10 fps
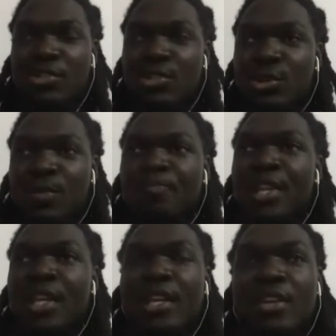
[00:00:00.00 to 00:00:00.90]
So
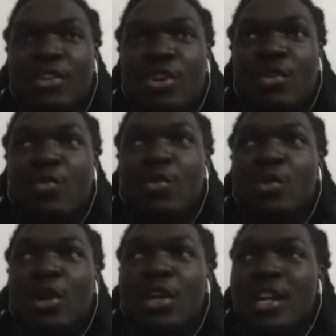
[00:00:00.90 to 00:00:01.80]
we
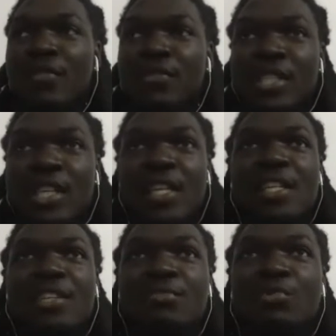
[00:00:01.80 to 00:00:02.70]
are not physically there in
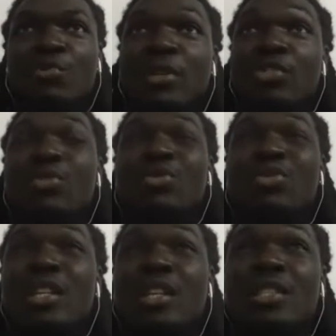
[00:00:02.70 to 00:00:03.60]
the moment, so we don't
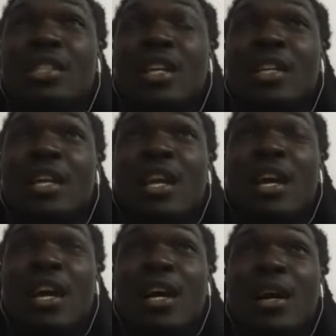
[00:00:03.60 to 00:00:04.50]
understand
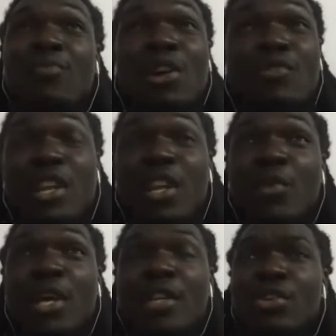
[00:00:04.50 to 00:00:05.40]
what really
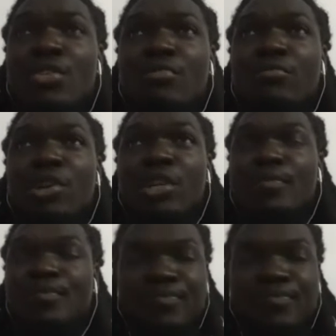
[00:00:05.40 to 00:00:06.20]
went down, but